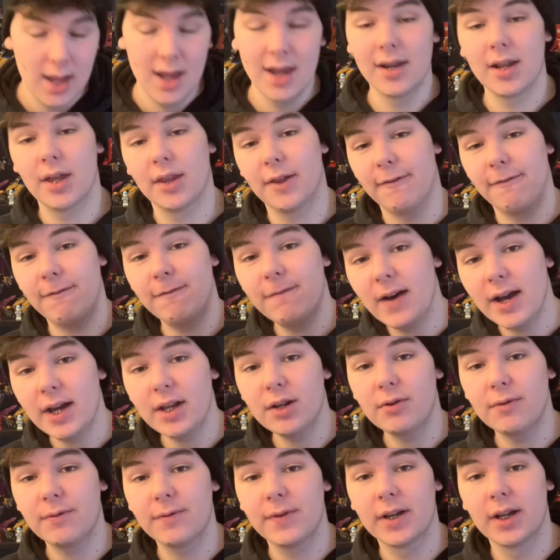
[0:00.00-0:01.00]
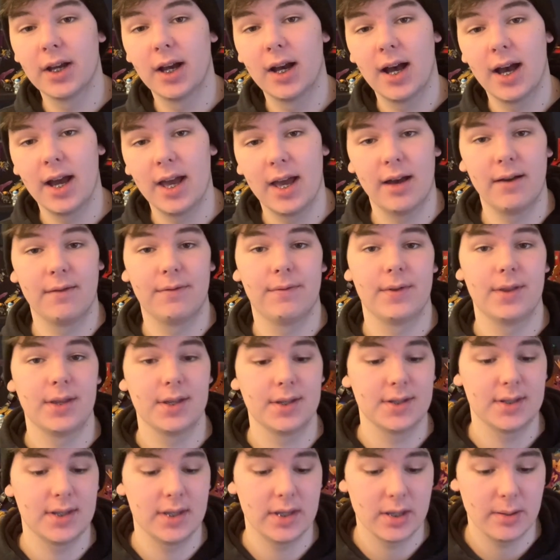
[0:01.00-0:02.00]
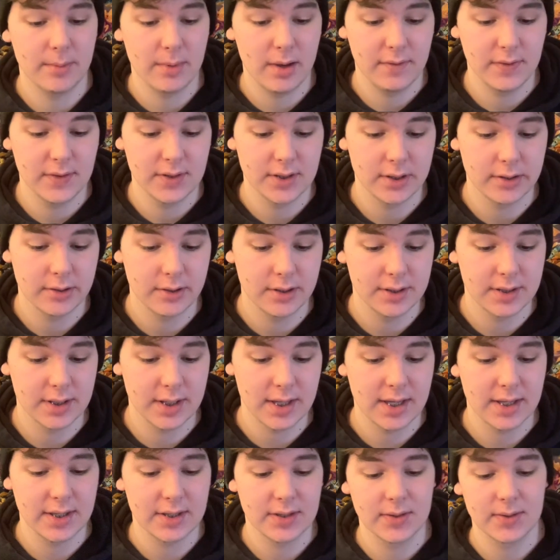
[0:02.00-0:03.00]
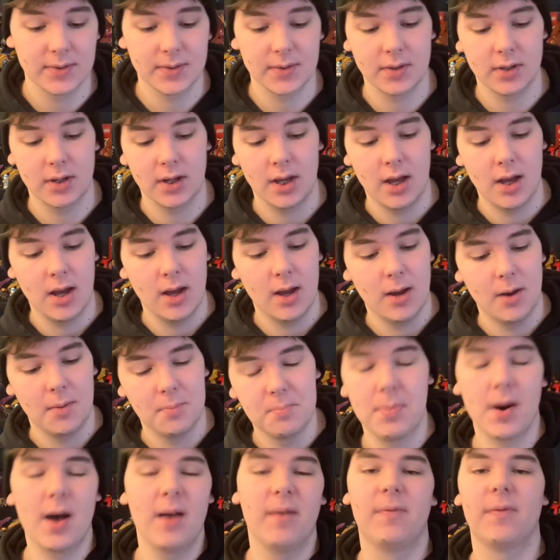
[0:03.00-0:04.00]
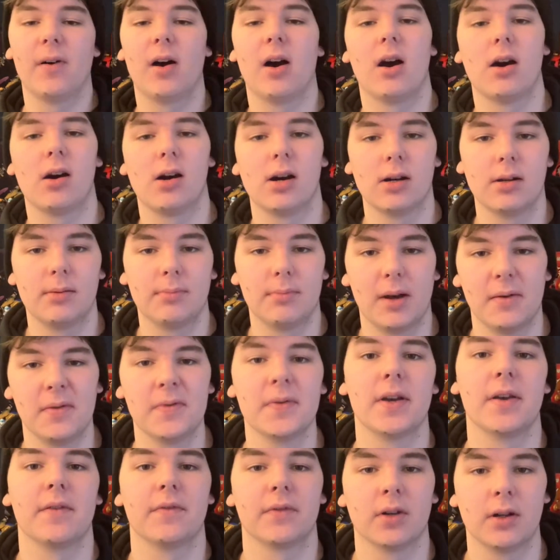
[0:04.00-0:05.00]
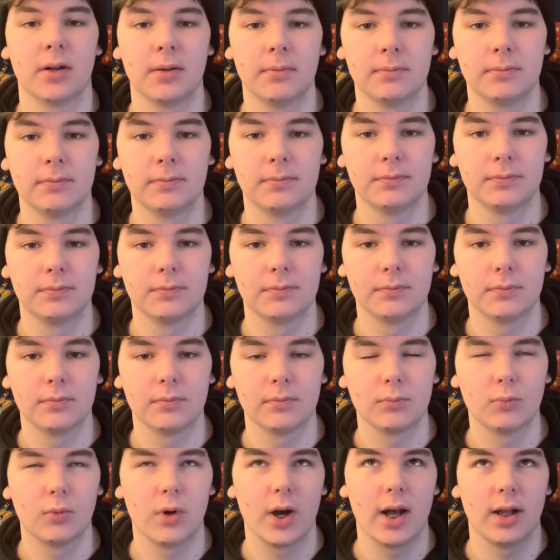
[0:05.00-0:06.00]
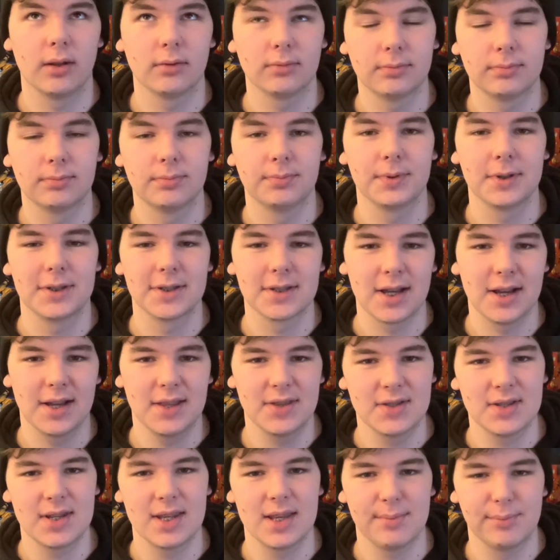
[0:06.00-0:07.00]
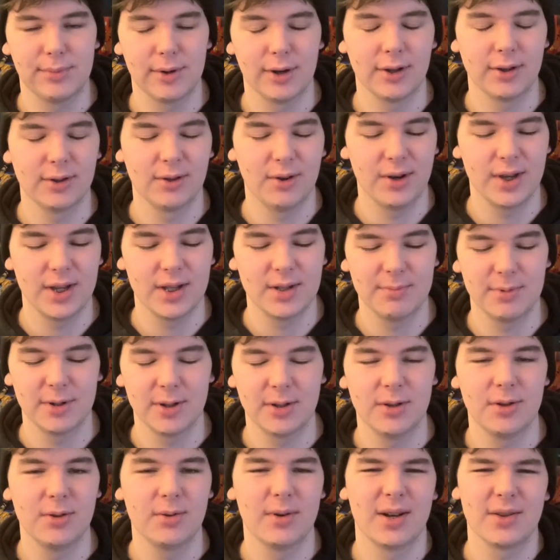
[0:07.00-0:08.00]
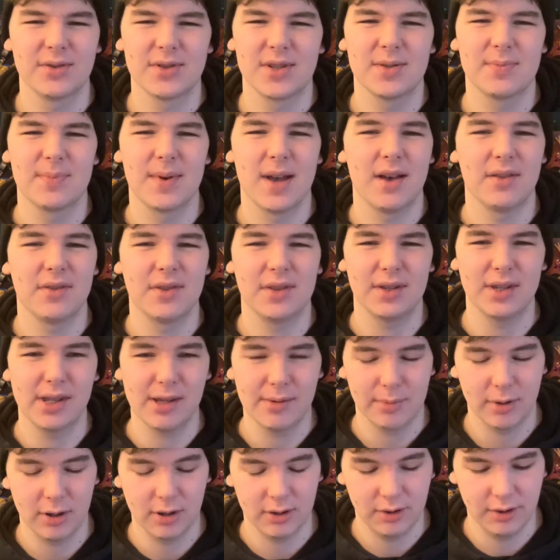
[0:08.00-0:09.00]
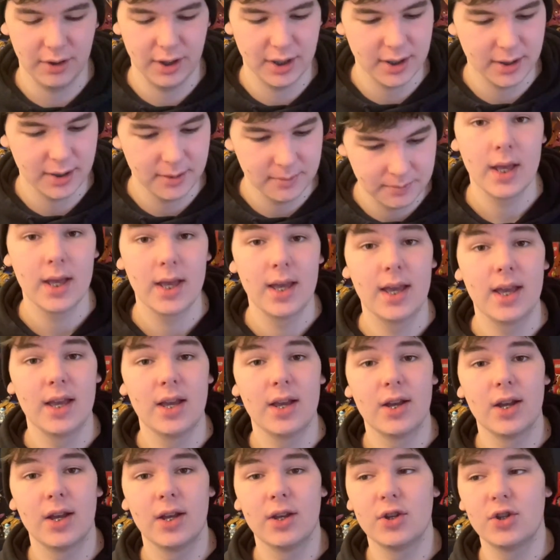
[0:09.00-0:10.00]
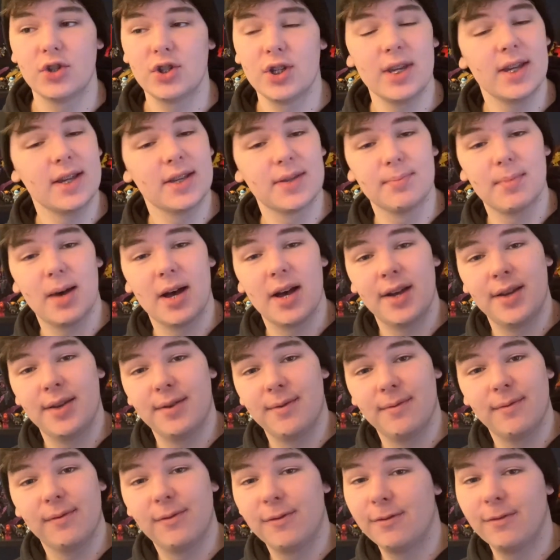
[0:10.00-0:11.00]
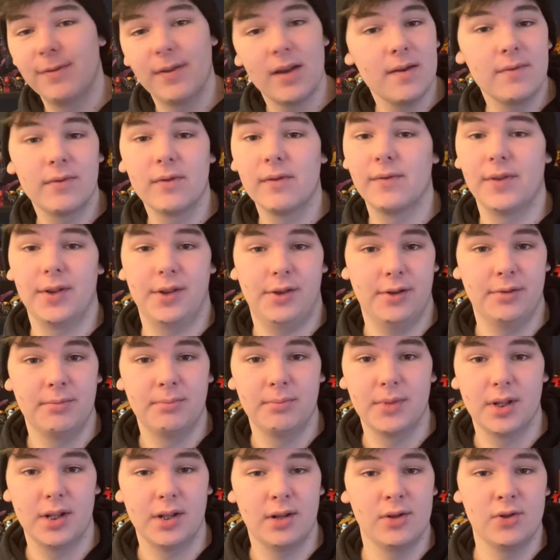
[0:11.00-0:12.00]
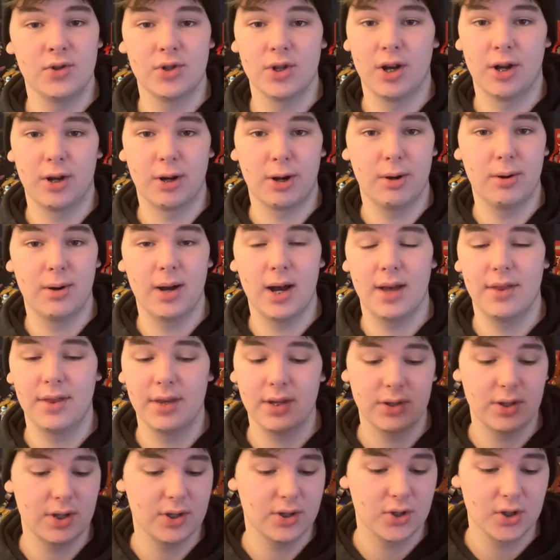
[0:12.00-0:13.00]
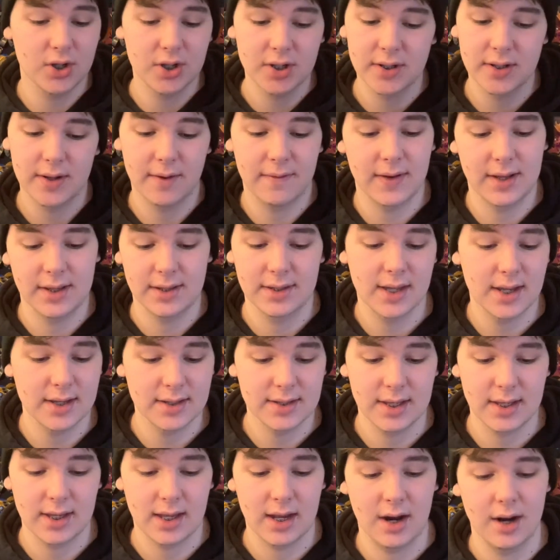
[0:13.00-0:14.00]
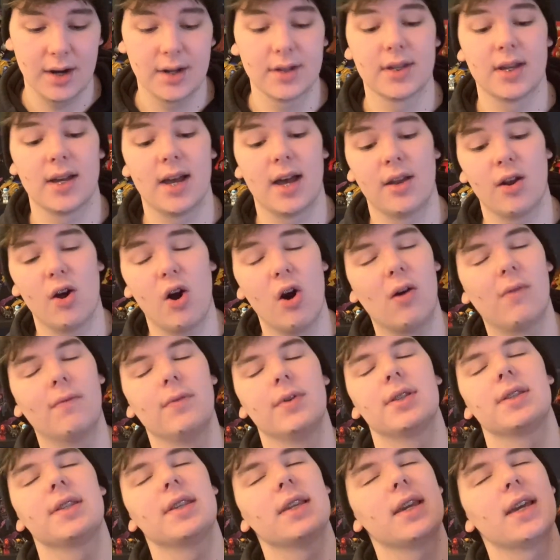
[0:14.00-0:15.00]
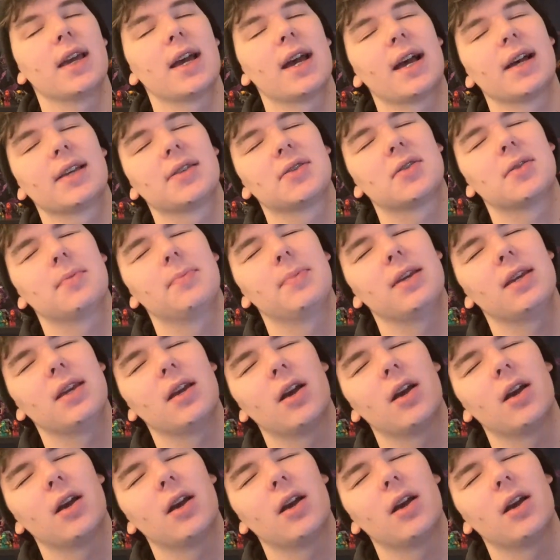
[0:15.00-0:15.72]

Now, the final figure I have for this CMF series is by far my favourite. Well, besides Teapot Lloyd, but who else is better than Teapot Lloyd? She is my favourite villain in Ninjago. I think she's just a fantastic character, and obviously it has to be